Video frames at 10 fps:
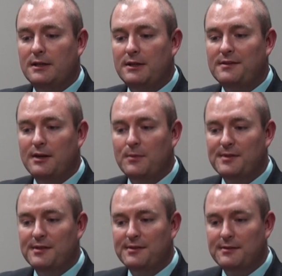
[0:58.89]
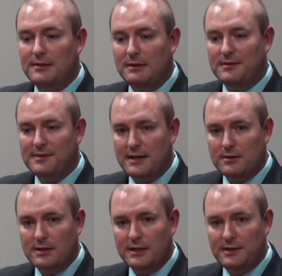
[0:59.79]
This helps us
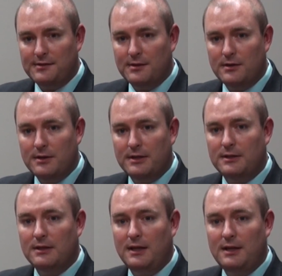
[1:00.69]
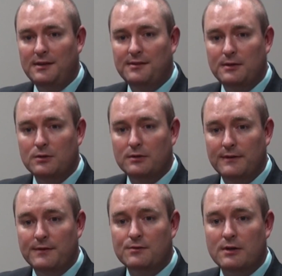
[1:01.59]
standardize on a single
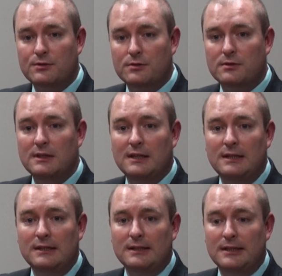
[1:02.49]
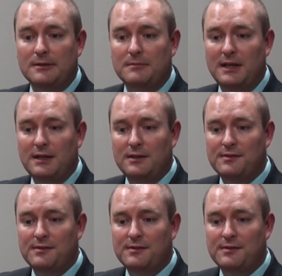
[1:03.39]
infrastructure, a